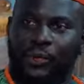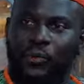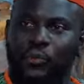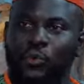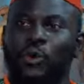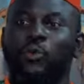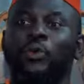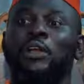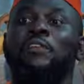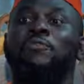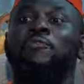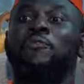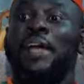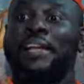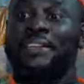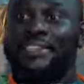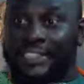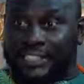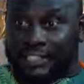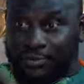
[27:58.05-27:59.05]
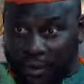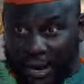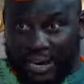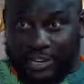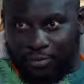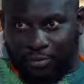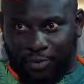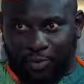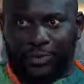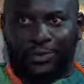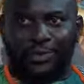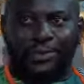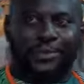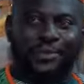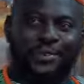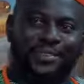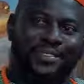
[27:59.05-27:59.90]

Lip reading: We will fight this fight for you.